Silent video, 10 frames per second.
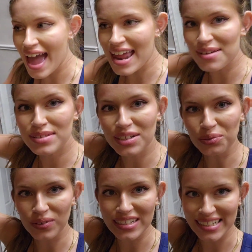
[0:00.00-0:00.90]
And it was like
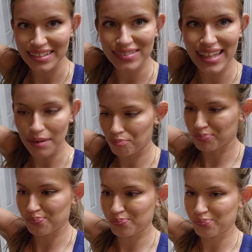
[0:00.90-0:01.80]
rigid, it was like,
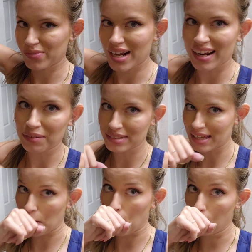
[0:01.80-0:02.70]
and I was
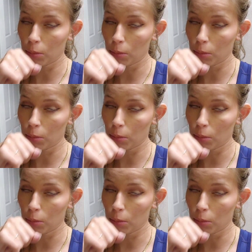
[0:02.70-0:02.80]
like,